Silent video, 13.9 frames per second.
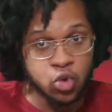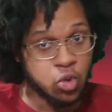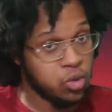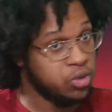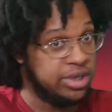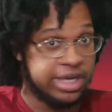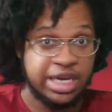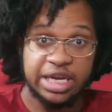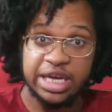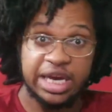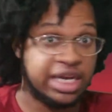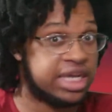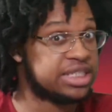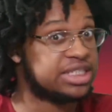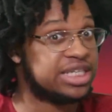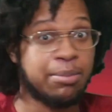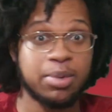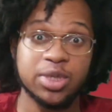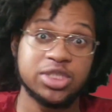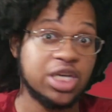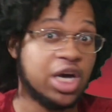the ending of this
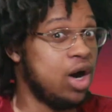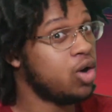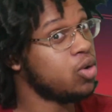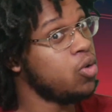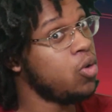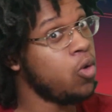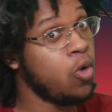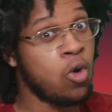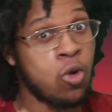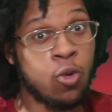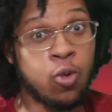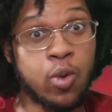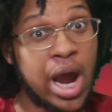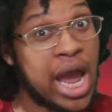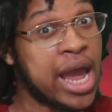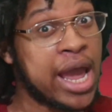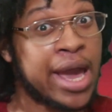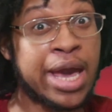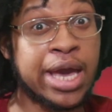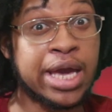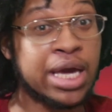episode. Woo-wee!